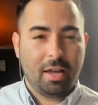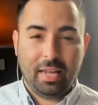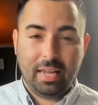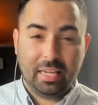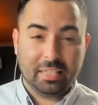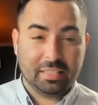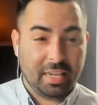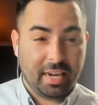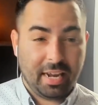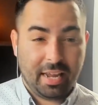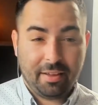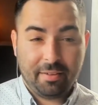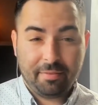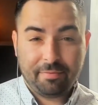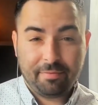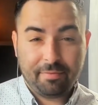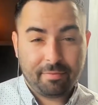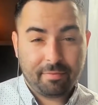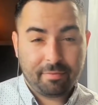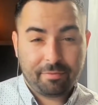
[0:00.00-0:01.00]
Is it a
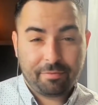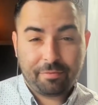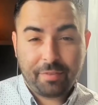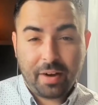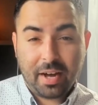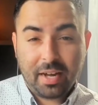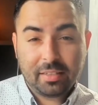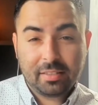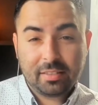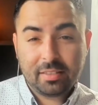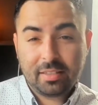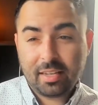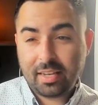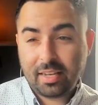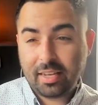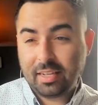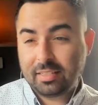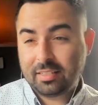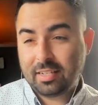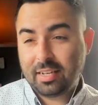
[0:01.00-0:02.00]
fund?
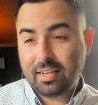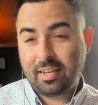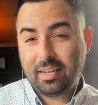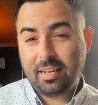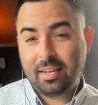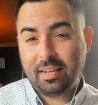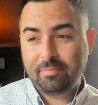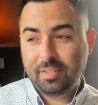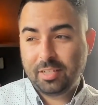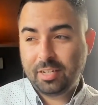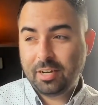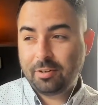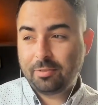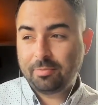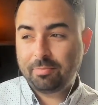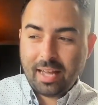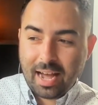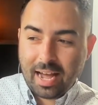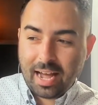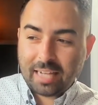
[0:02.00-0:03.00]
Is it,
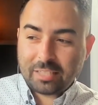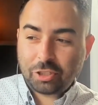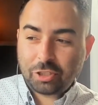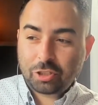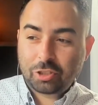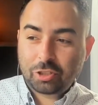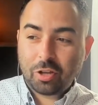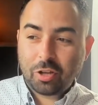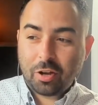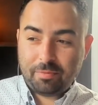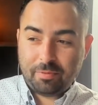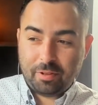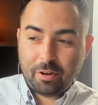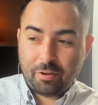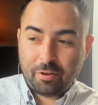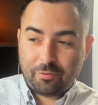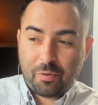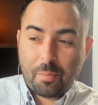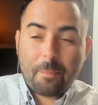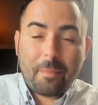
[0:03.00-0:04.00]
I just,
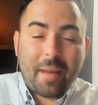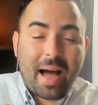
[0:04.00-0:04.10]
from